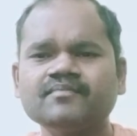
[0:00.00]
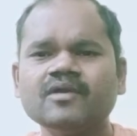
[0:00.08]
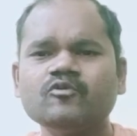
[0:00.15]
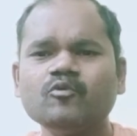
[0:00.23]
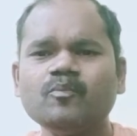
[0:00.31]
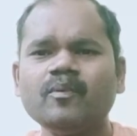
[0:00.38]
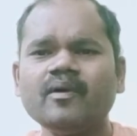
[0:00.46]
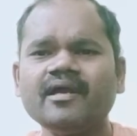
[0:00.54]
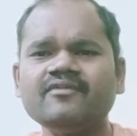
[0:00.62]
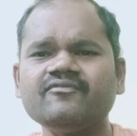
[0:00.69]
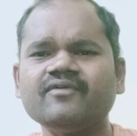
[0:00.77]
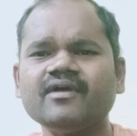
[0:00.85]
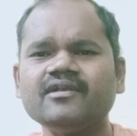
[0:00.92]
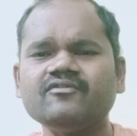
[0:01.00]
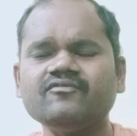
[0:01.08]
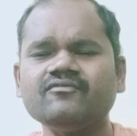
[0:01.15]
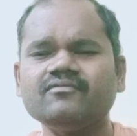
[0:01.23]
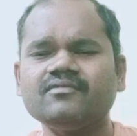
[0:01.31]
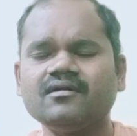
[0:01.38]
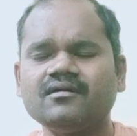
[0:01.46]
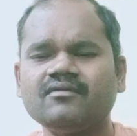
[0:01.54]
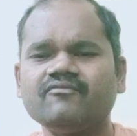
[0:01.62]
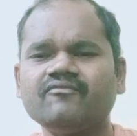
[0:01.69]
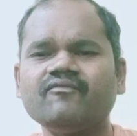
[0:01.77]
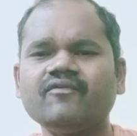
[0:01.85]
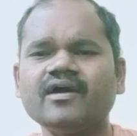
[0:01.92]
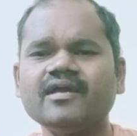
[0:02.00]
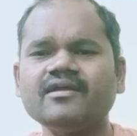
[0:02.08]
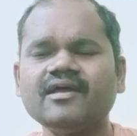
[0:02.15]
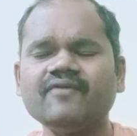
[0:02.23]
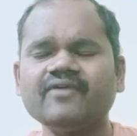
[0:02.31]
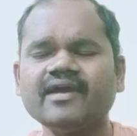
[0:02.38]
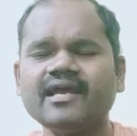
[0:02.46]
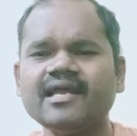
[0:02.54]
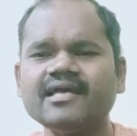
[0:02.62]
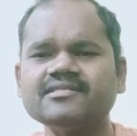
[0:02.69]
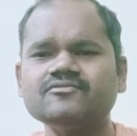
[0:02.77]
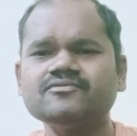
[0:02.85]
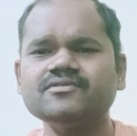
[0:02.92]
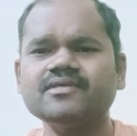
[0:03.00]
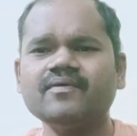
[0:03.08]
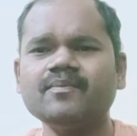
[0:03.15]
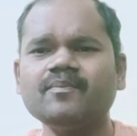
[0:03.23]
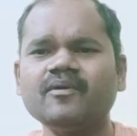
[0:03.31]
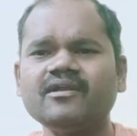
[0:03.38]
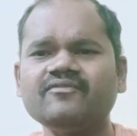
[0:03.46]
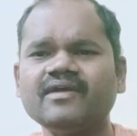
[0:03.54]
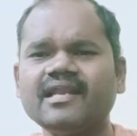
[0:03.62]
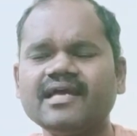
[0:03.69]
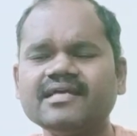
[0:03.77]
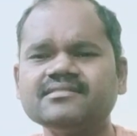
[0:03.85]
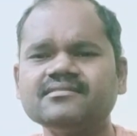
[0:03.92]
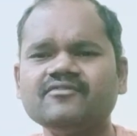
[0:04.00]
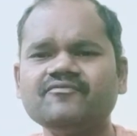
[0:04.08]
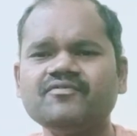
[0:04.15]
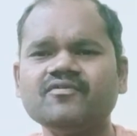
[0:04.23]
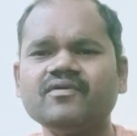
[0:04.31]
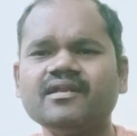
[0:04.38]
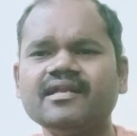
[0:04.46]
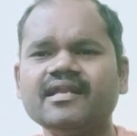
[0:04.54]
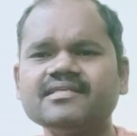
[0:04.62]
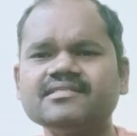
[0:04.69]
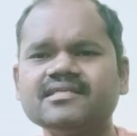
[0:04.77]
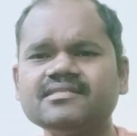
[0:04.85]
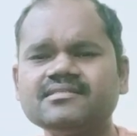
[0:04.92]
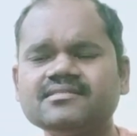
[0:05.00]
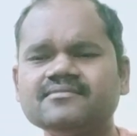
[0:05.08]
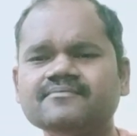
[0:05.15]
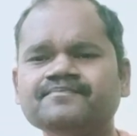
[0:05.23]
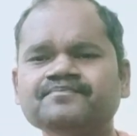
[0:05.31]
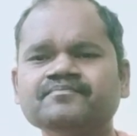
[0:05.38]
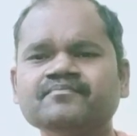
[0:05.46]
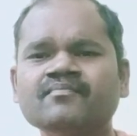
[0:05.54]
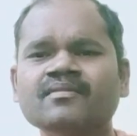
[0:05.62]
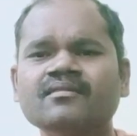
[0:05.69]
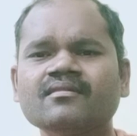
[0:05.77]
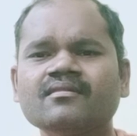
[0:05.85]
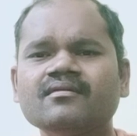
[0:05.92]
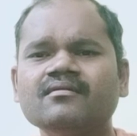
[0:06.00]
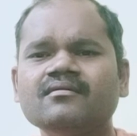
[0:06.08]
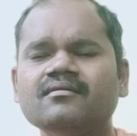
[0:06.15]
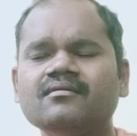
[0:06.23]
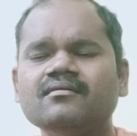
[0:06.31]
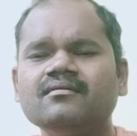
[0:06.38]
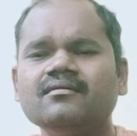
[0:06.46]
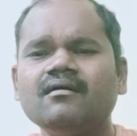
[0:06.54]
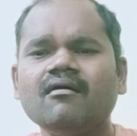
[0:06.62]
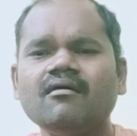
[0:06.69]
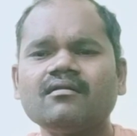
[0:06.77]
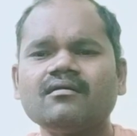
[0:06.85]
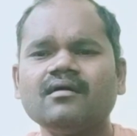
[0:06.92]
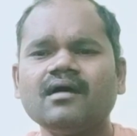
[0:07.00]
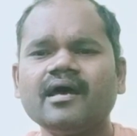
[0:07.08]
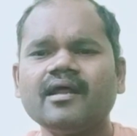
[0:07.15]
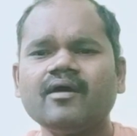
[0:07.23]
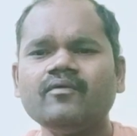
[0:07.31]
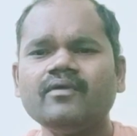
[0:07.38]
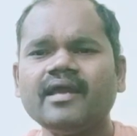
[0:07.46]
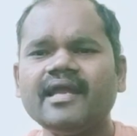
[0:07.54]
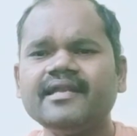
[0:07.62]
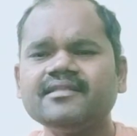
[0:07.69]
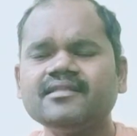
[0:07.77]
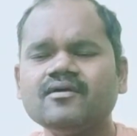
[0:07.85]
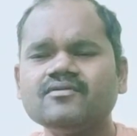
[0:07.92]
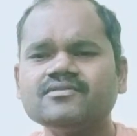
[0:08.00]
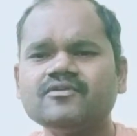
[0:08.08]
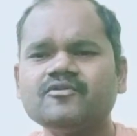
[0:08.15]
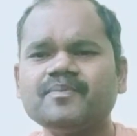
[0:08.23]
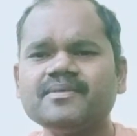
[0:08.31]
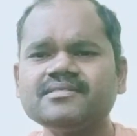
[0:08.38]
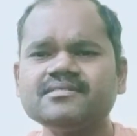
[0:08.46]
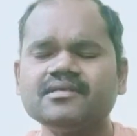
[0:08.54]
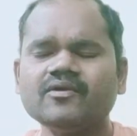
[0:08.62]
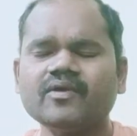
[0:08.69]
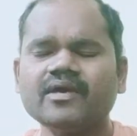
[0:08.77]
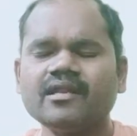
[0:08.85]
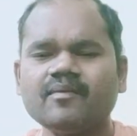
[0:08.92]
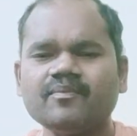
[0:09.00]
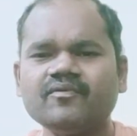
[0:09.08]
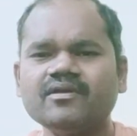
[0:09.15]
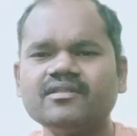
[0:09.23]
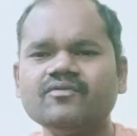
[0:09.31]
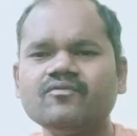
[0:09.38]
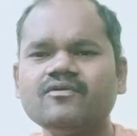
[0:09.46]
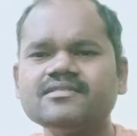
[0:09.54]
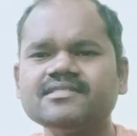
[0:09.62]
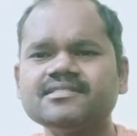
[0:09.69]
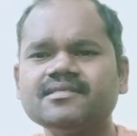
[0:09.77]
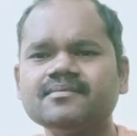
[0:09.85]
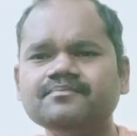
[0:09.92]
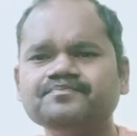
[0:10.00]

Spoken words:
2.5 to 5 lakhs to 7.5 lakhs, if your deductions are around 80,000 rupees, you can opt for the old system.